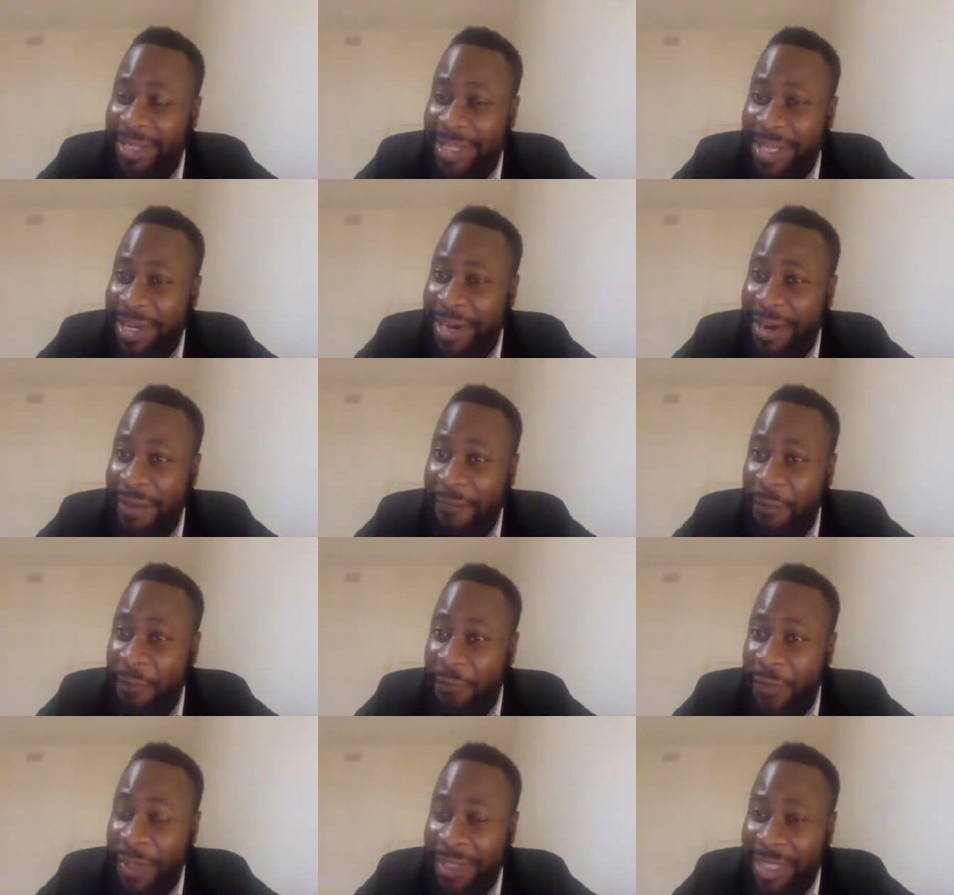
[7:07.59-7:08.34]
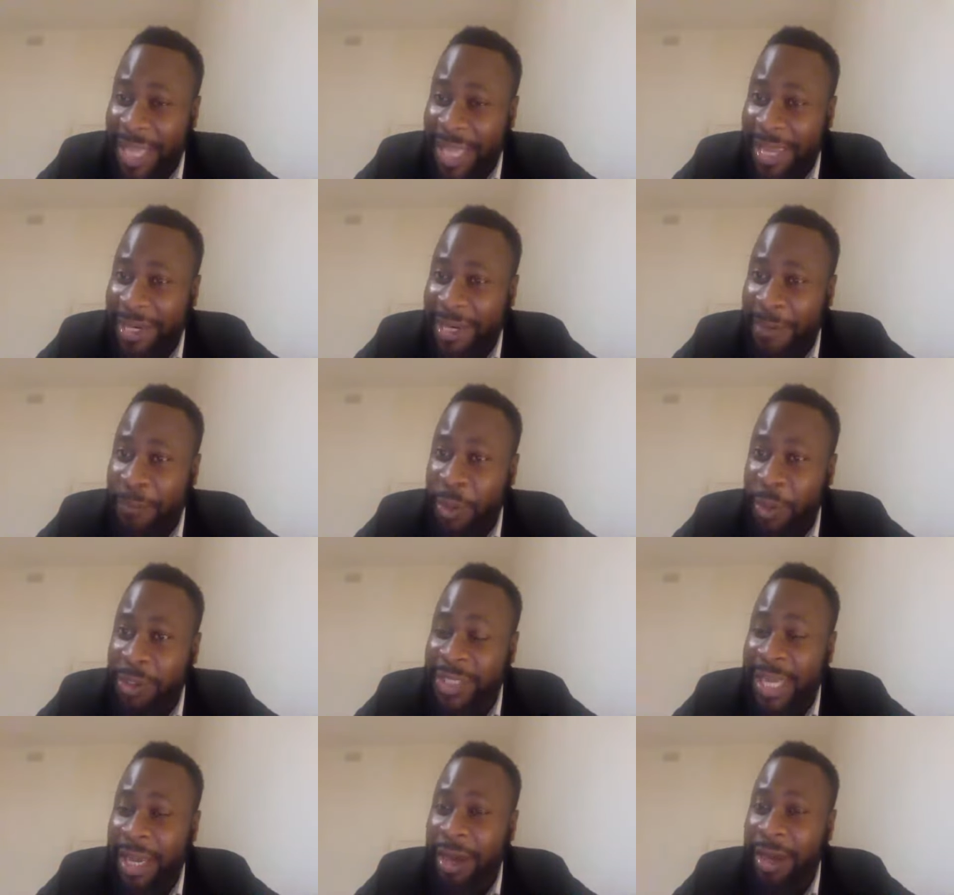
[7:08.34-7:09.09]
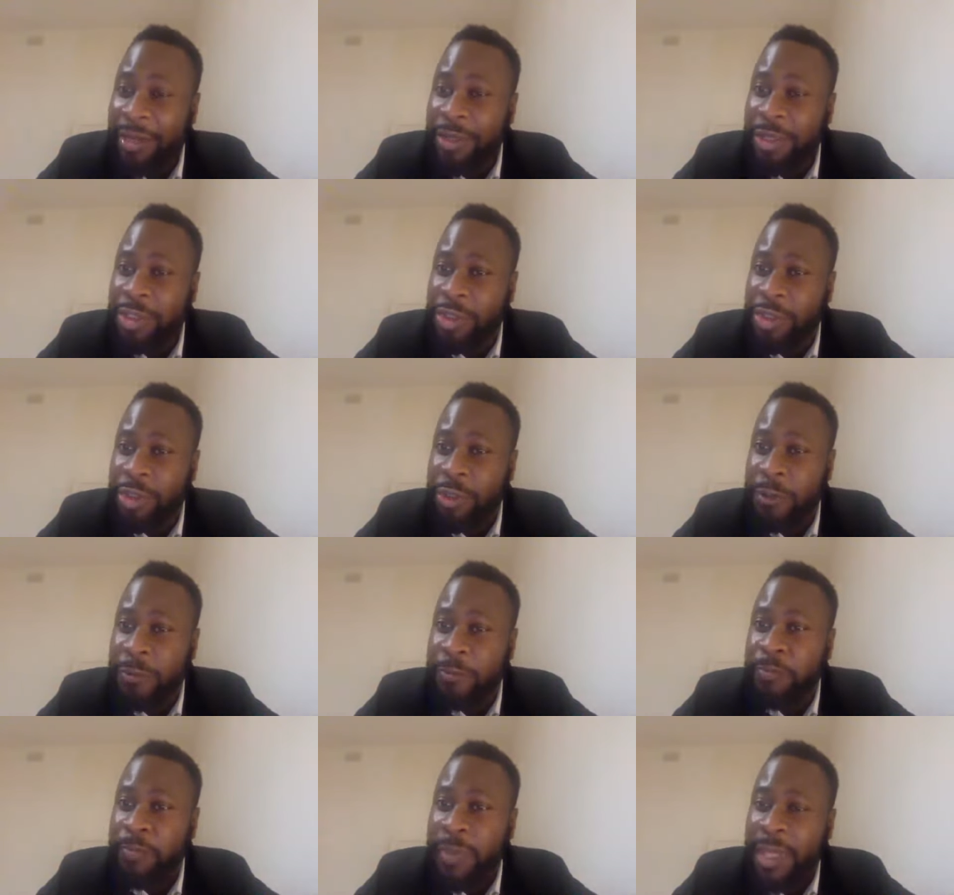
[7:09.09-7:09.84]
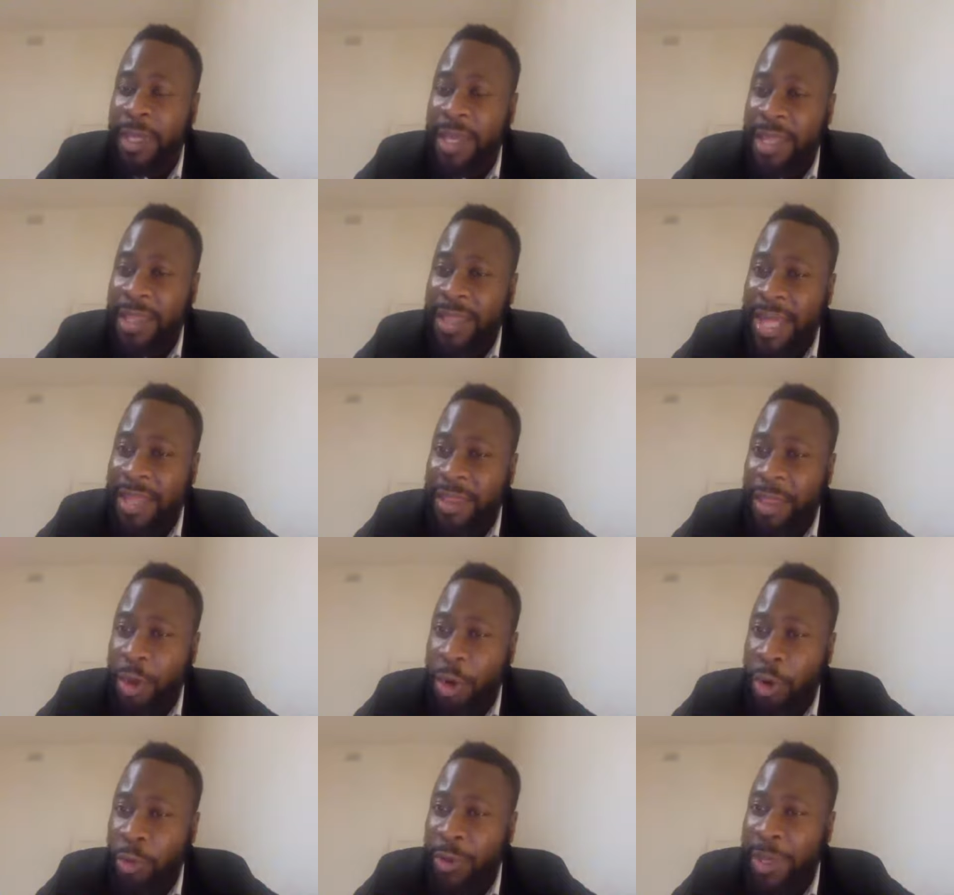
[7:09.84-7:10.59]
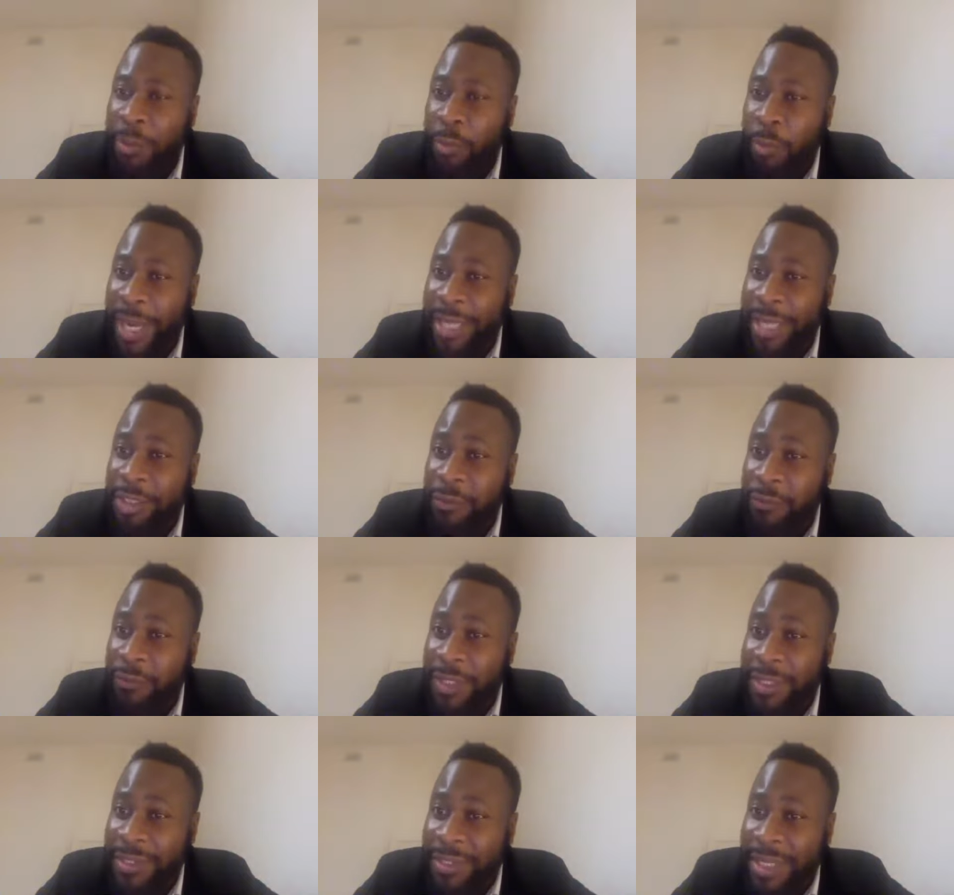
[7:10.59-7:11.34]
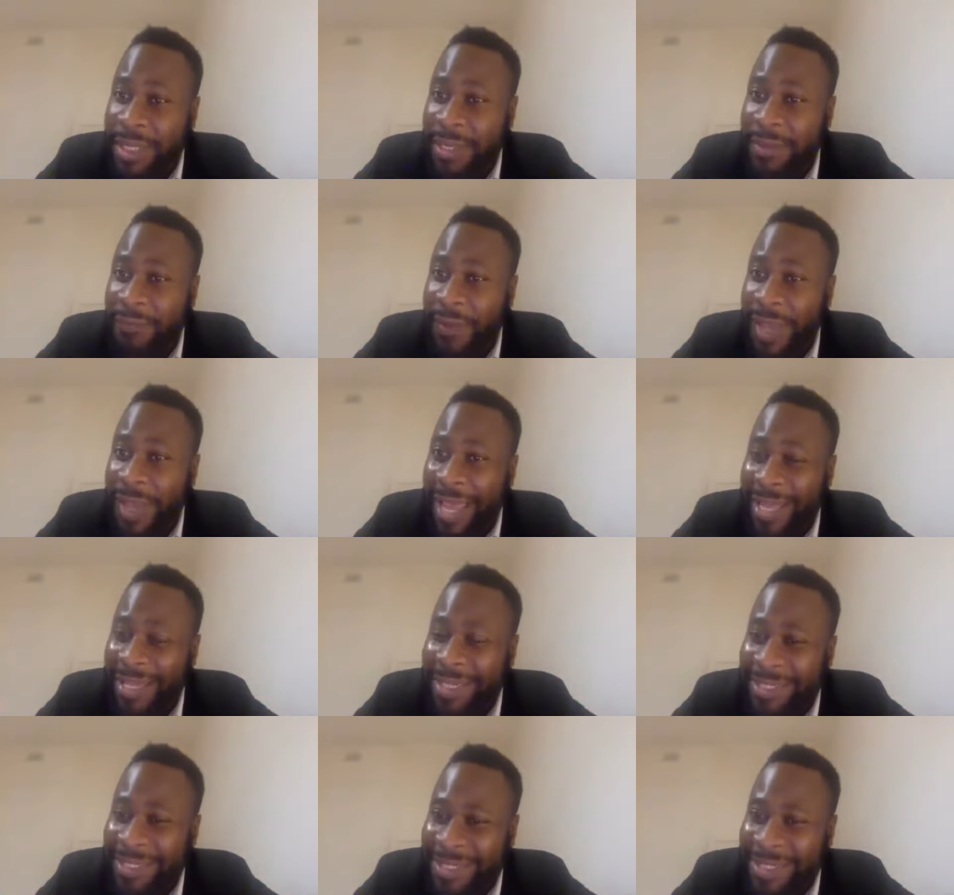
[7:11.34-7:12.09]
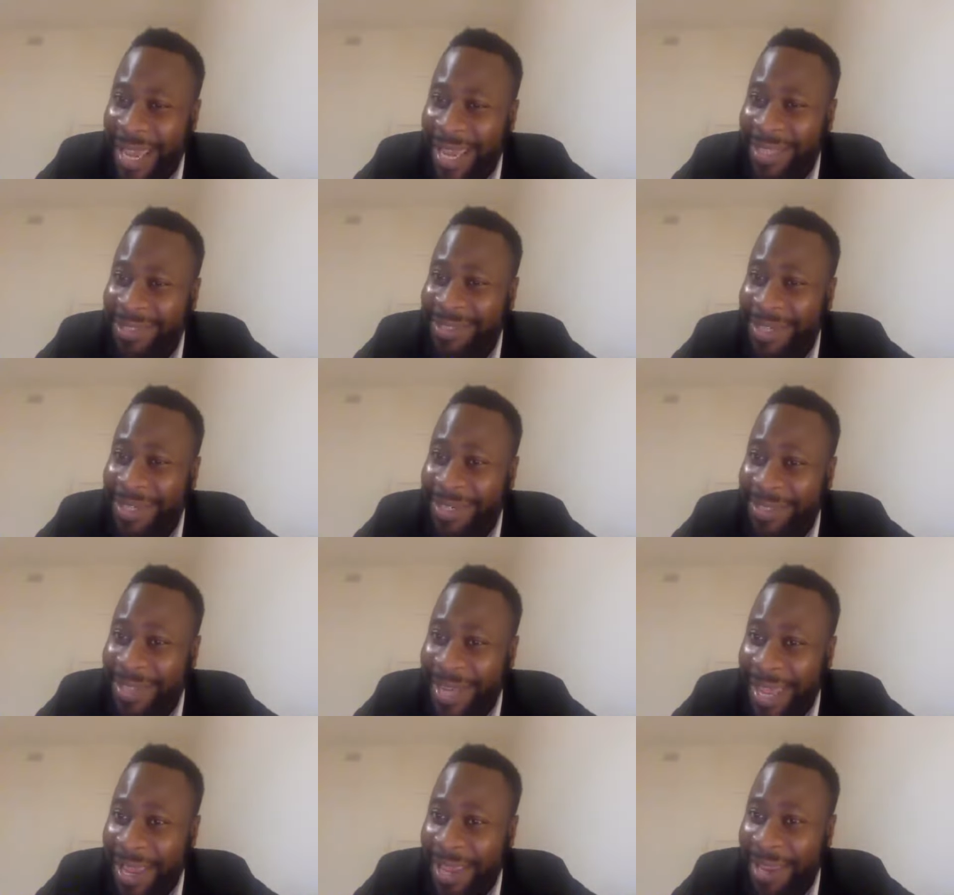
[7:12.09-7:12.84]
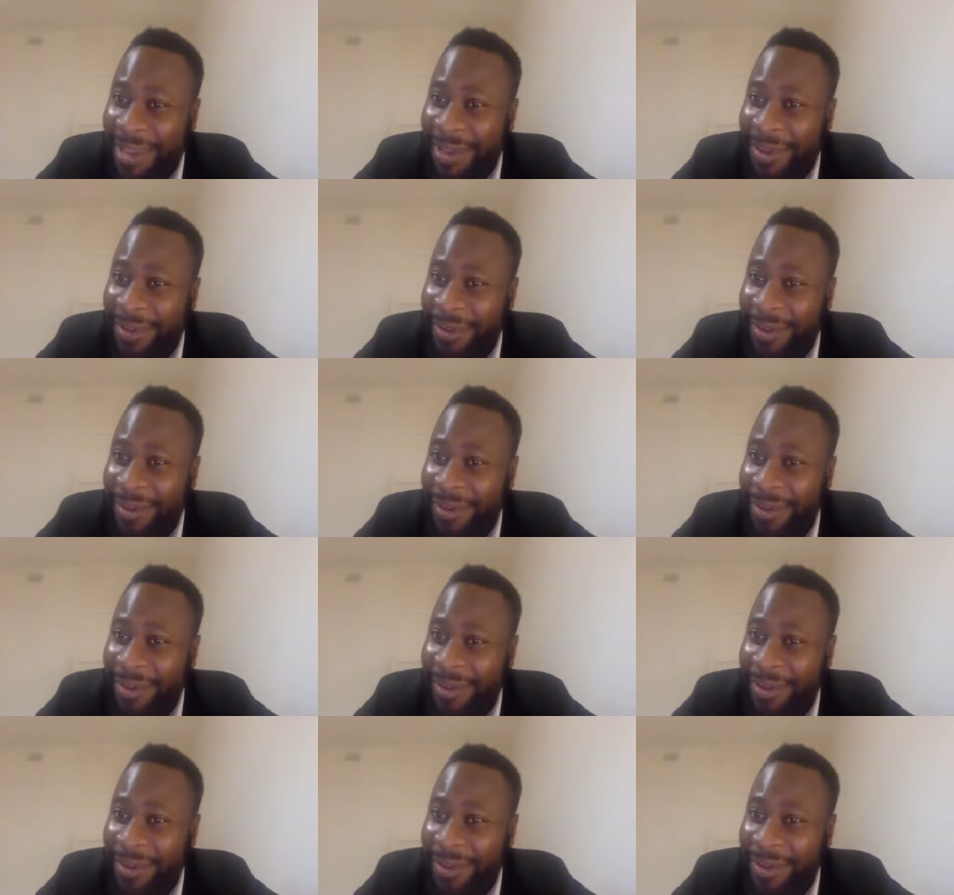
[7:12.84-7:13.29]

They did everything daily because they understood that the only way to receive a day to day